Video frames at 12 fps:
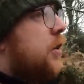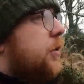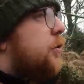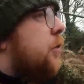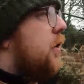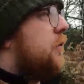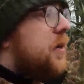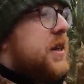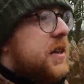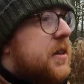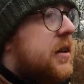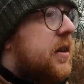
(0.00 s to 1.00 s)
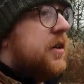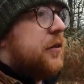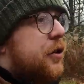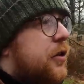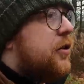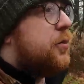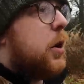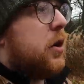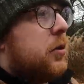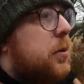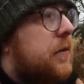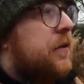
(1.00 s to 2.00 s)
although I've been through this
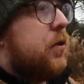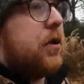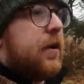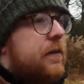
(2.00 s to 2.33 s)
park before,